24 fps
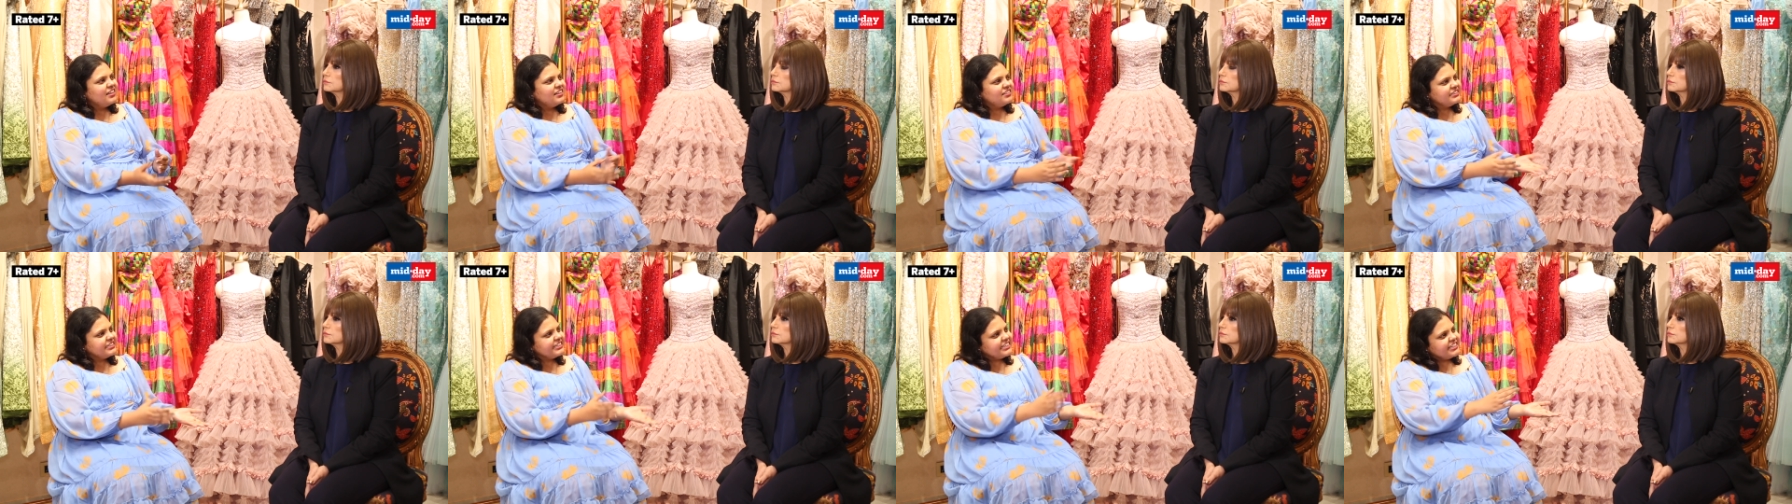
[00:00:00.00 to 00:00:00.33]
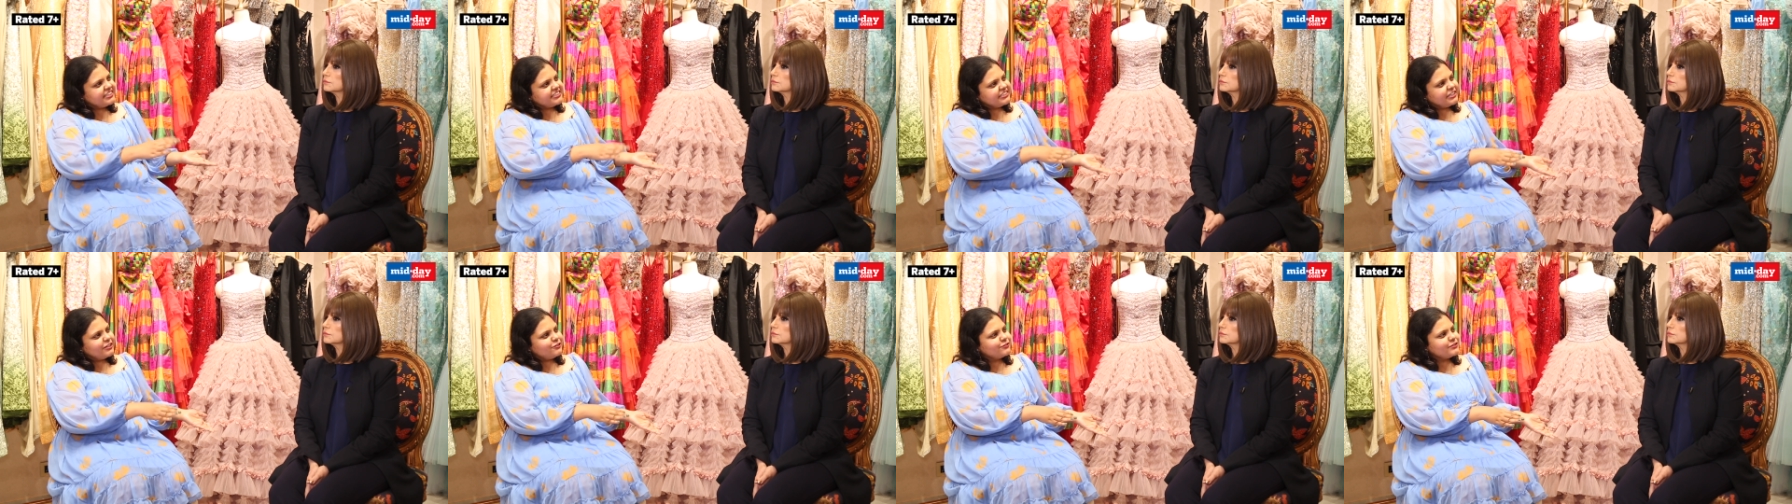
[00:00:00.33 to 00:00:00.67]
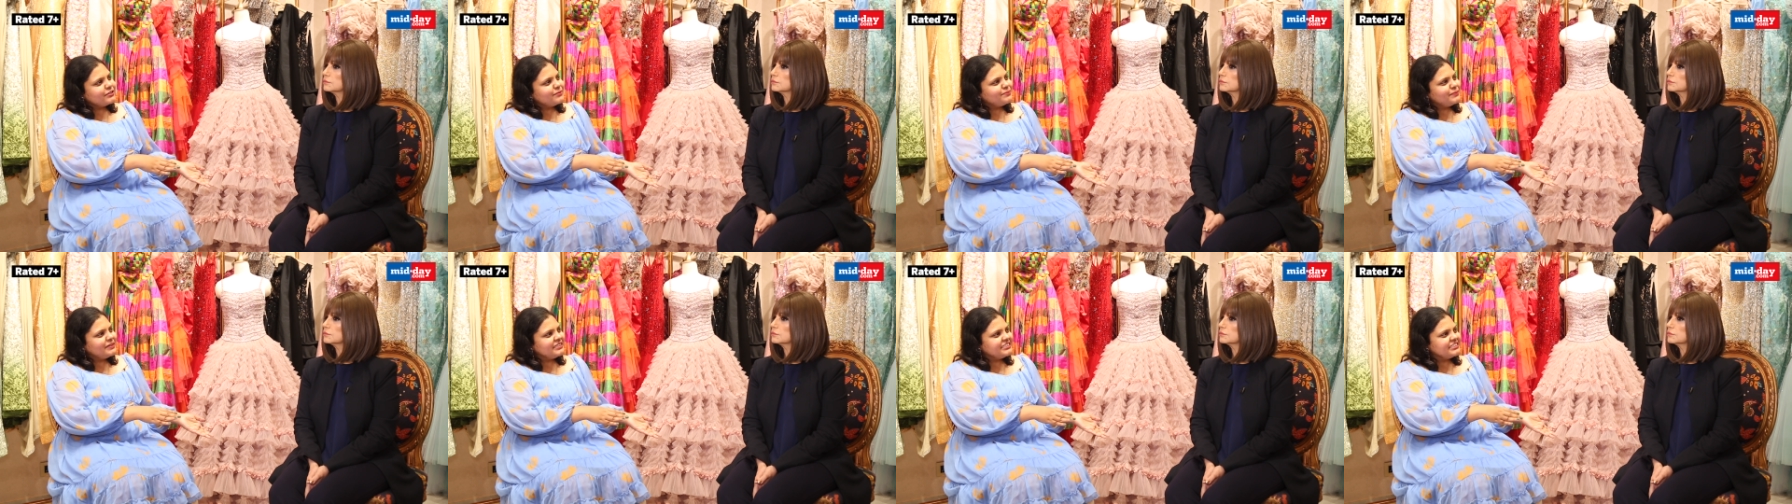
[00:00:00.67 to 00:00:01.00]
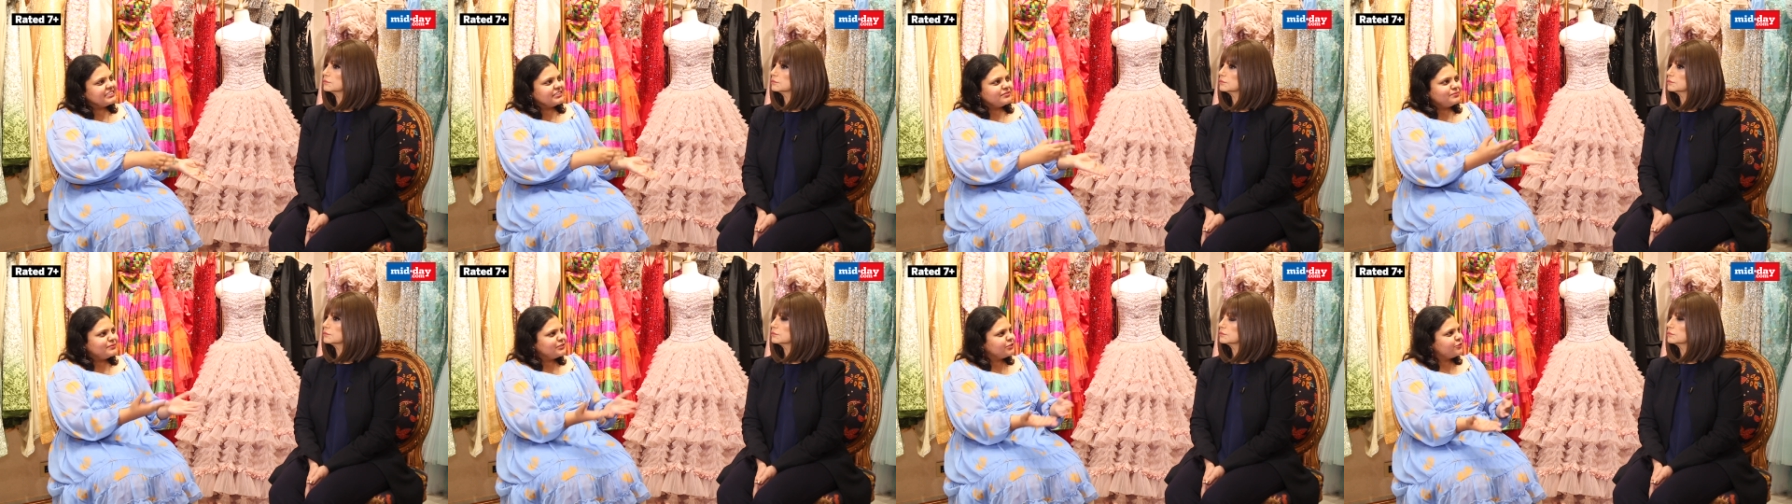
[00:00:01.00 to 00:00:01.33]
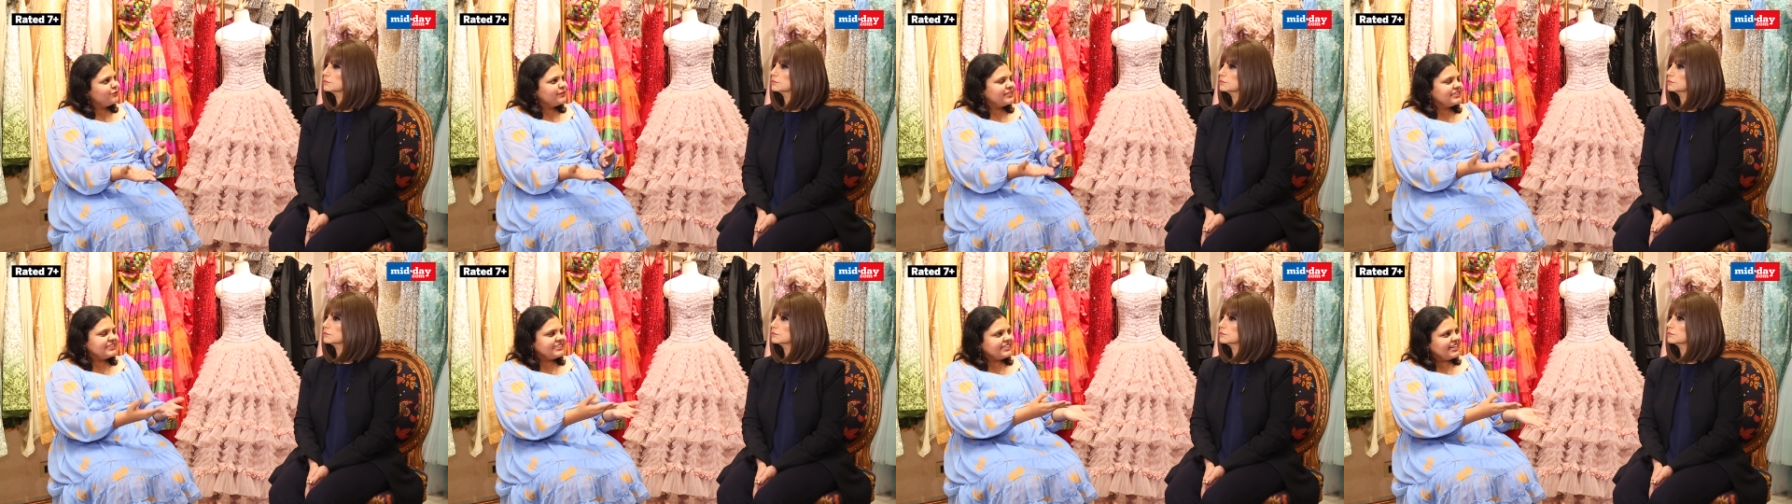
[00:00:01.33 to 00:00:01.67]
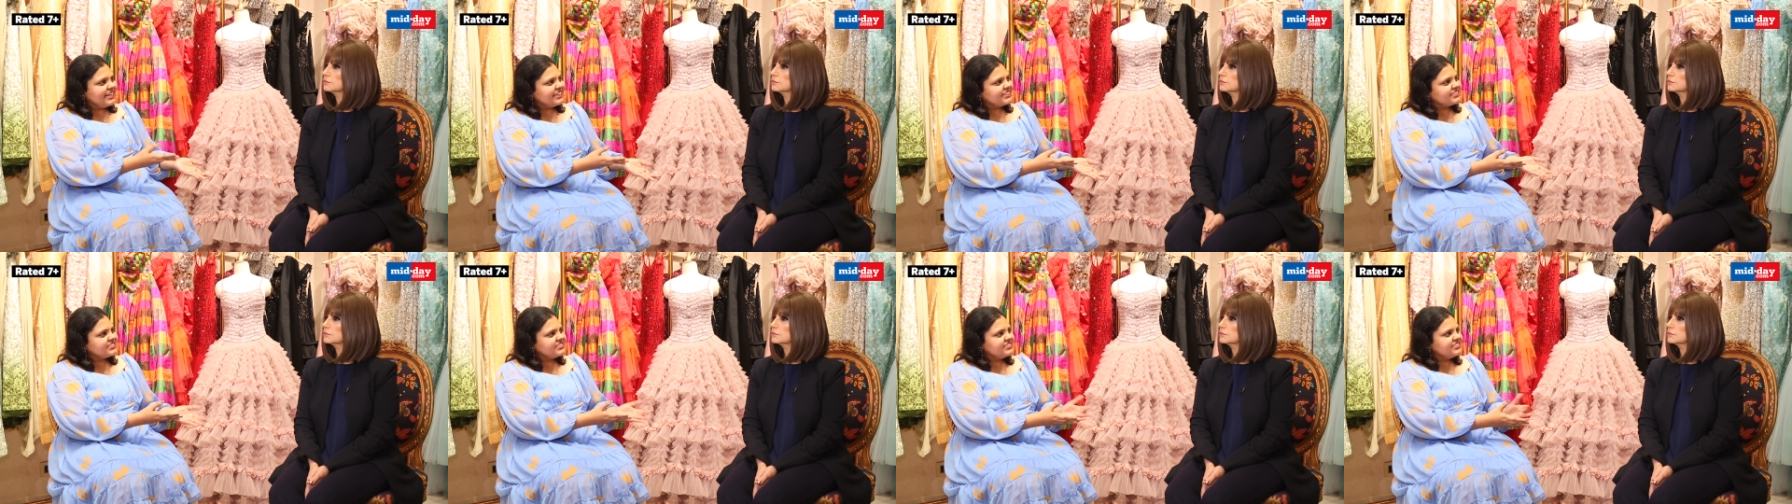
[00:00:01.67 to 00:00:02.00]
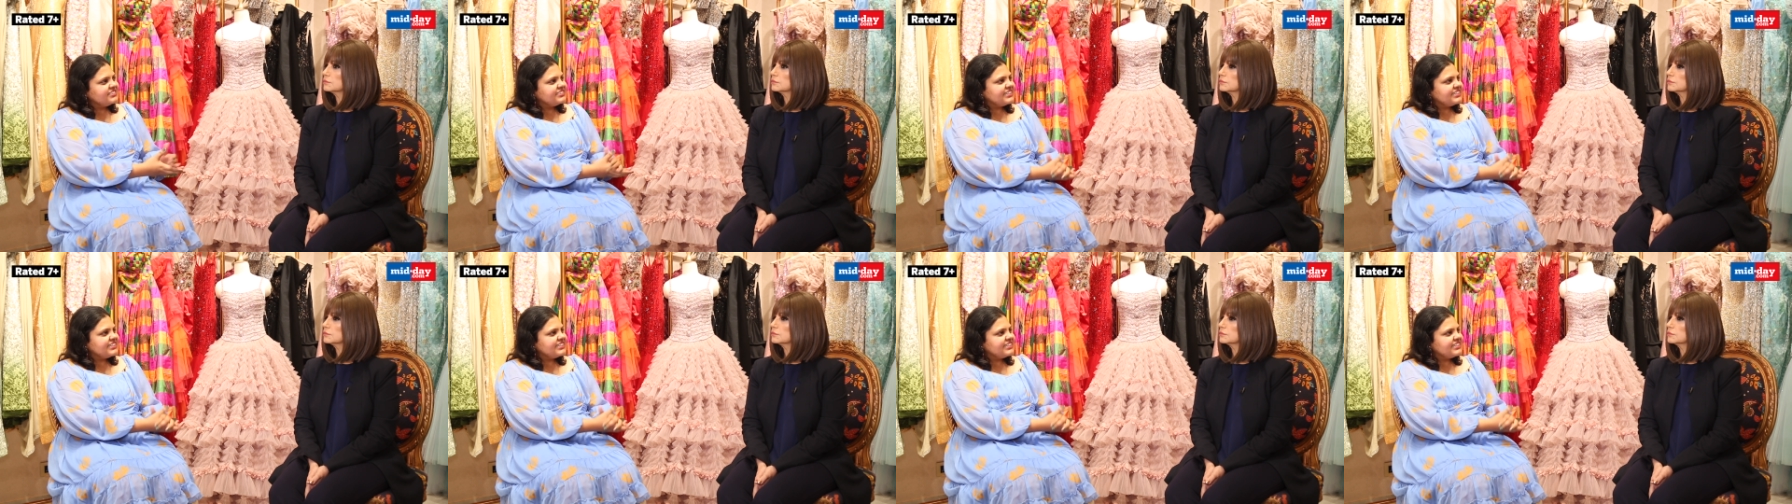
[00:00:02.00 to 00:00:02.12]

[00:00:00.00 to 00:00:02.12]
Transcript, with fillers: they are now the medium between the actors